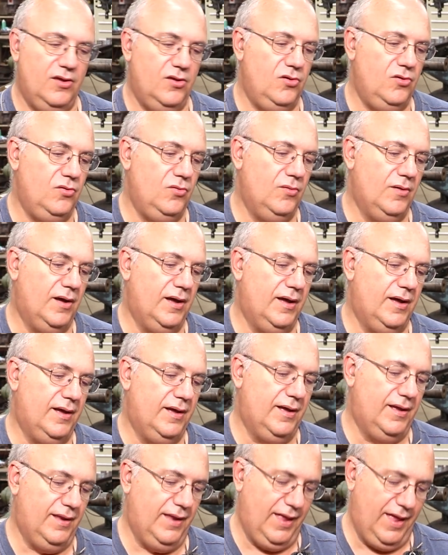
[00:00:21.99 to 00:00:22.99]
who
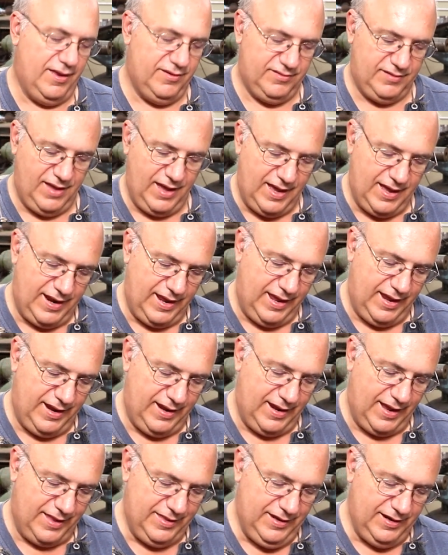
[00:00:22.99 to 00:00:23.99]
uh, has got
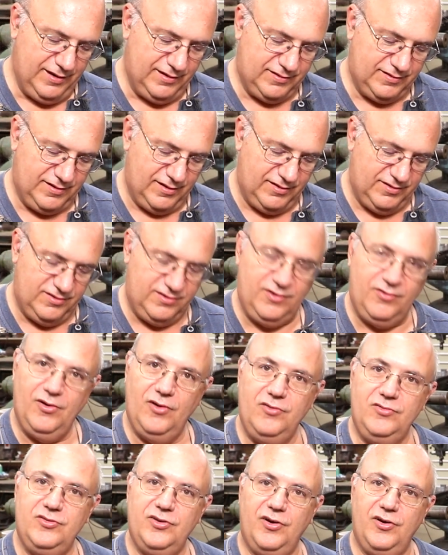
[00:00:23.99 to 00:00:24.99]
a, I think it's a
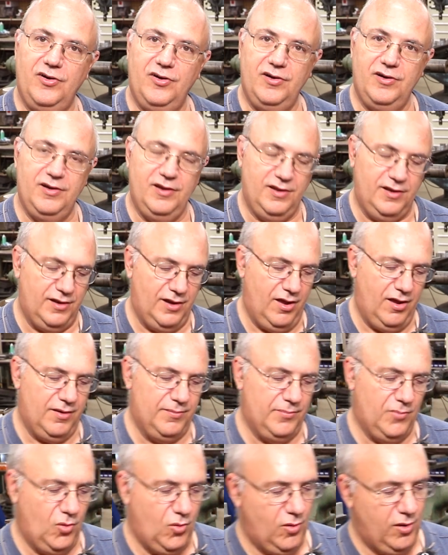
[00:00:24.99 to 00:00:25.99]
zero-turn
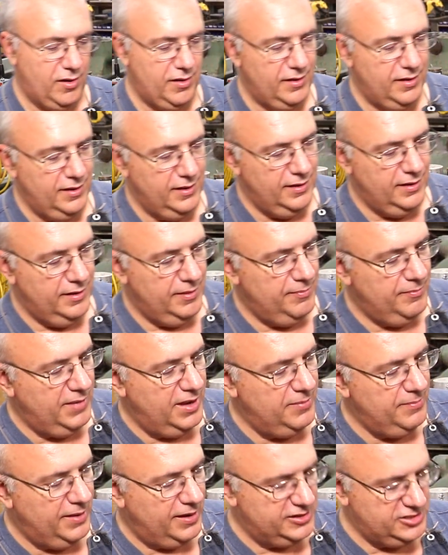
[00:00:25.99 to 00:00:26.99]
lawnmower
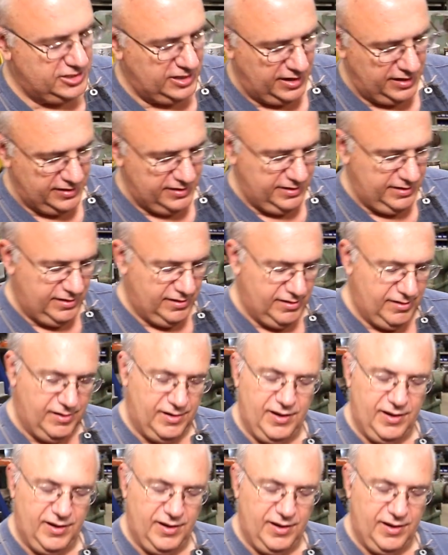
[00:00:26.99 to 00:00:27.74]
made by John Deere.